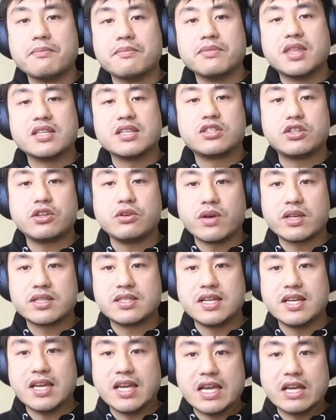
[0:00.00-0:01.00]
this
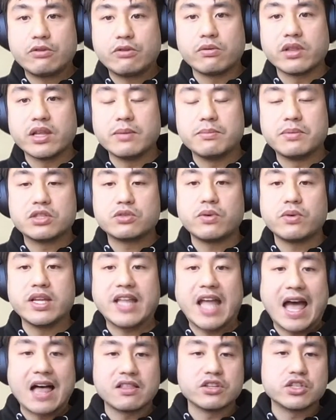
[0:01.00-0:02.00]
USD equally between
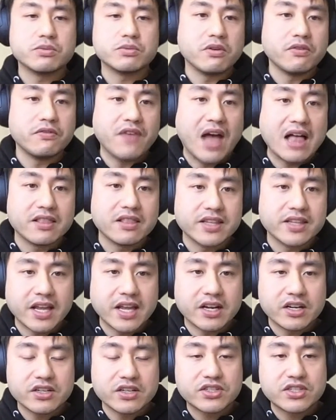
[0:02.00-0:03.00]
eligible
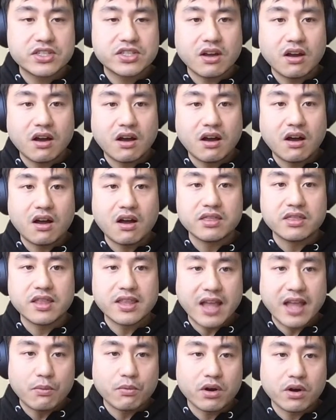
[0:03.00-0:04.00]
validators on the
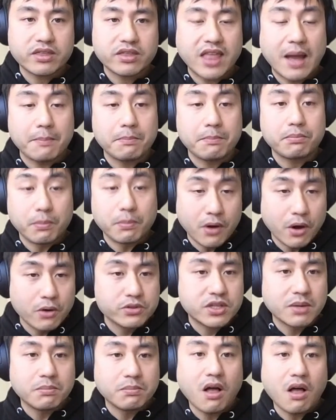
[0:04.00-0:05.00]
network that
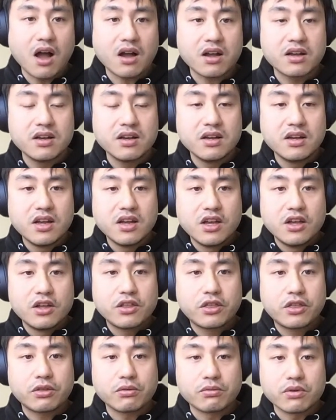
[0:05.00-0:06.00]
propose a block
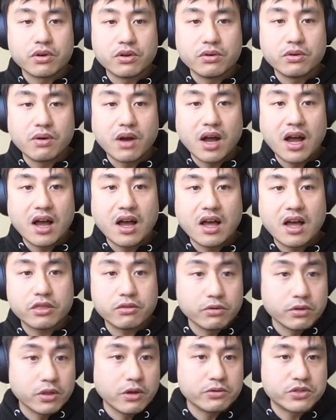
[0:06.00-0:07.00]
through
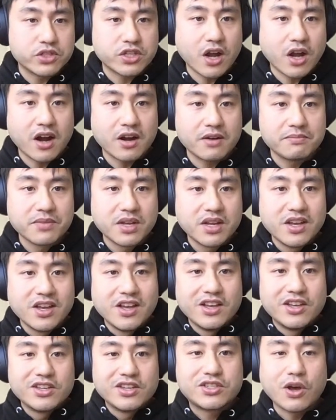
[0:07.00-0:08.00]
Lodestar.
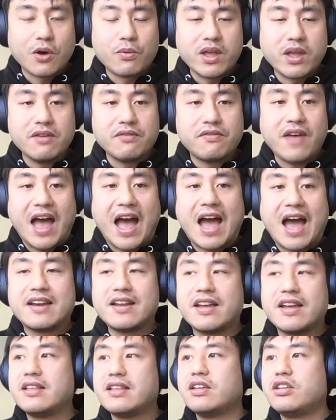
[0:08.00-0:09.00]
So we've
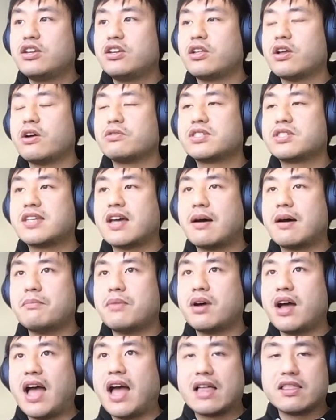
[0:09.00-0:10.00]
added, some
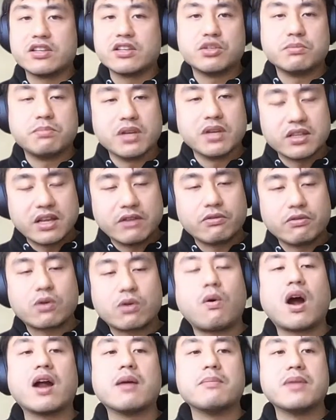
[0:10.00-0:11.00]
eligibility
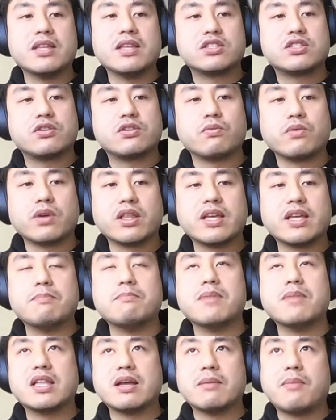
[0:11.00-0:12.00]
requirements to really
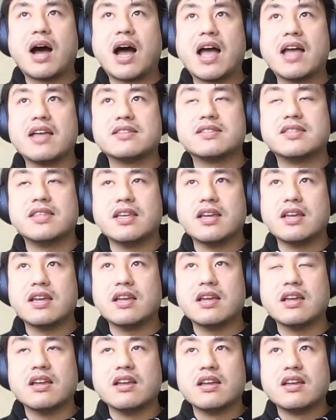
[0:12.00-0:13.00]
minimize
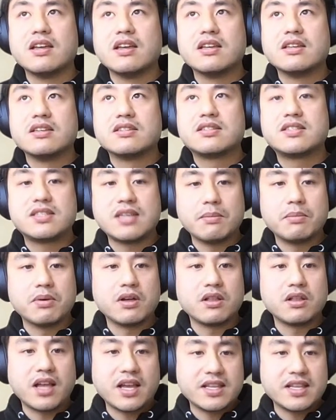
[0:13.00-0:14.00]
the
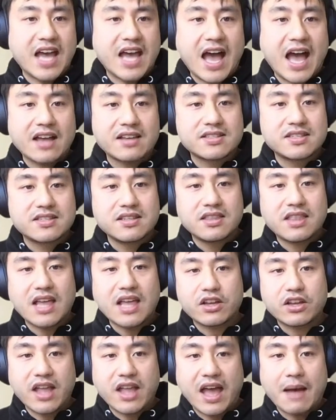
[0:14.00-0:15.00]
civil attacks
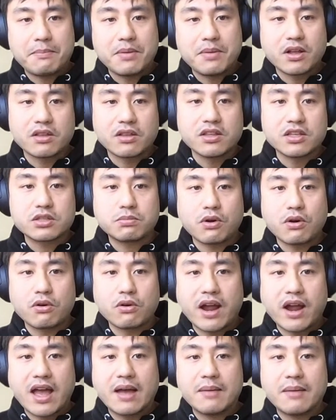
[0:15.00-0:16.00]
that could happen on this
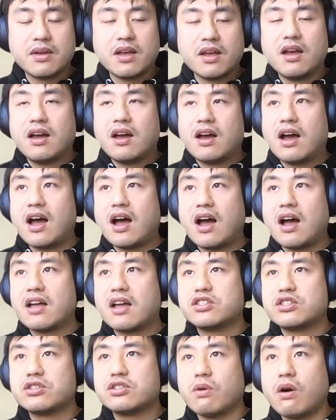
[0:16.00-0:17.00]
program,
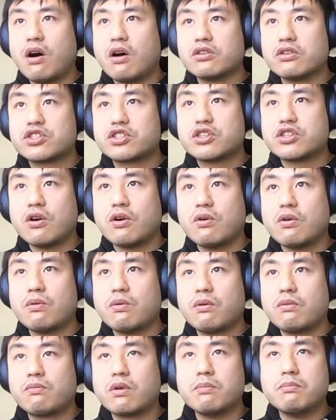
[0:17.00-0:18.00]
to also
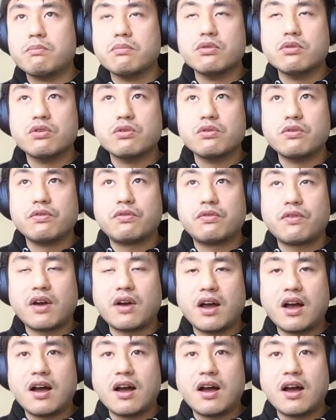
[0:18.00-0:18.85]
remove